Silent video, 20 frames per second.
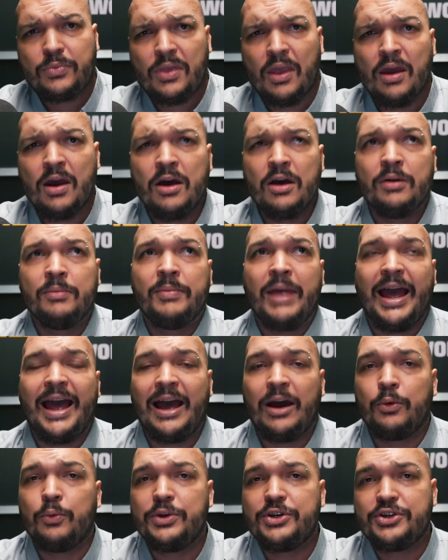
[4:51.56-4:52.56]
Um,
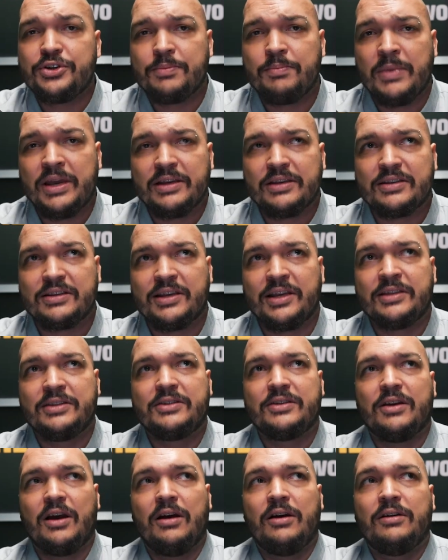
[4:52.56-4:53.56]
how we should make
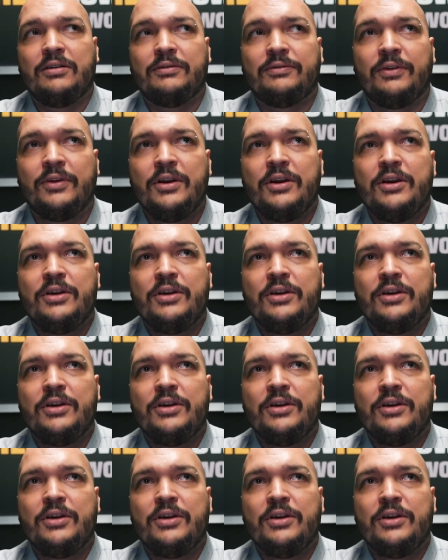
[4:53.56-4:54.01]
sense of